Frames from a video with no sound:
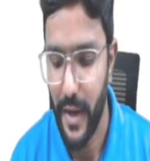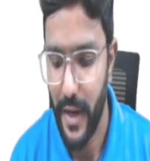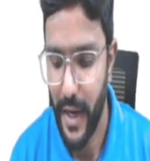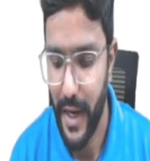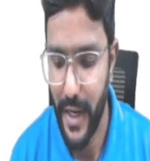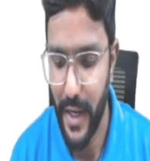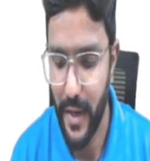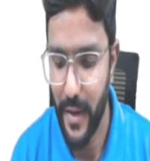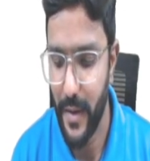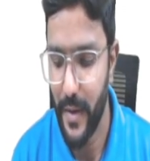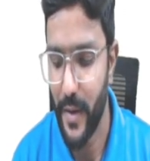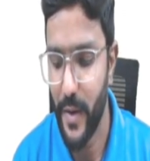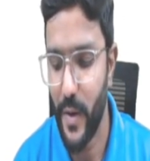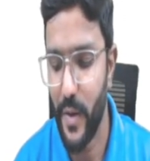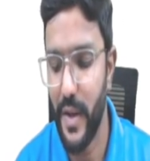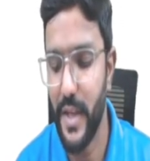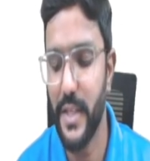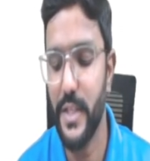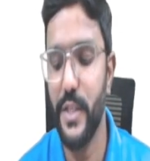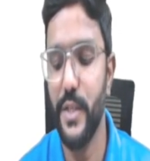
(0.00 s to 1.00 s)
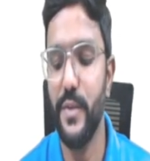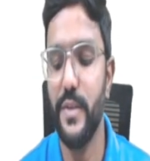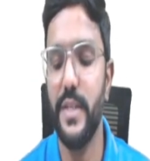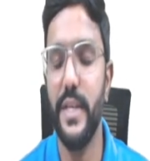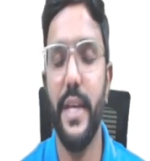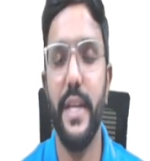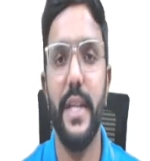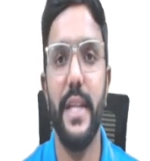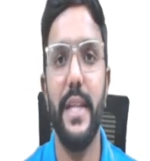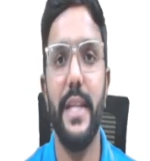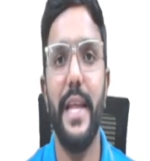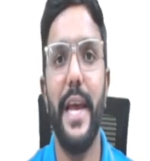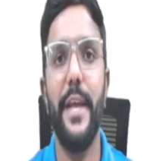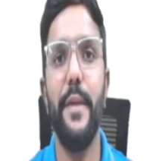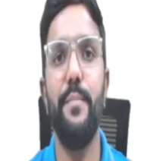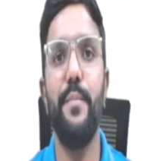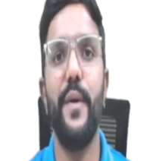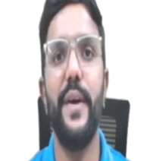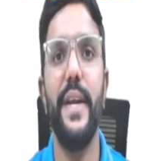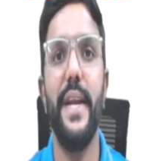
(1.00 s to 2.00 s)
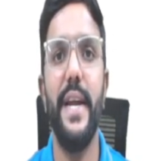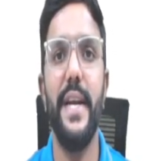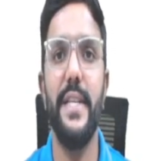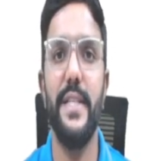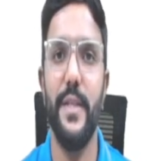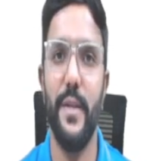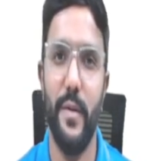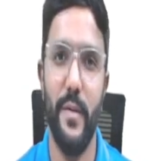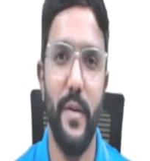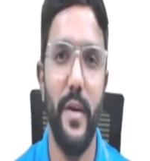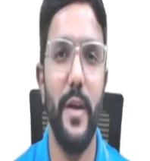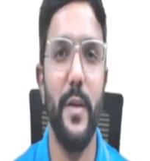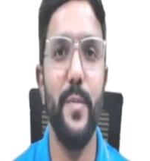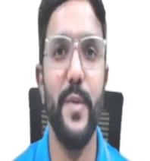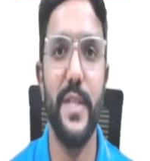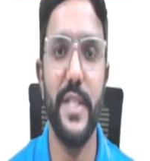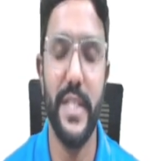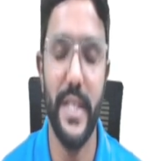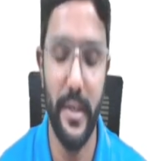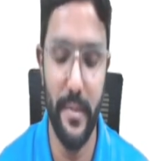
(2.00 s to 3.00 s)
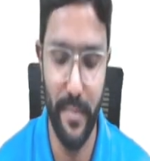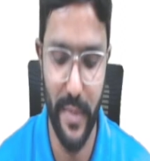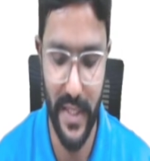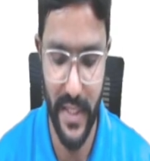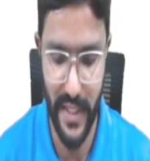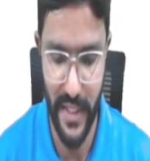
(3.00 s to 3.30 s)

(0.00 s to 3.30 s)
and cost you see 9.80, almost 10%.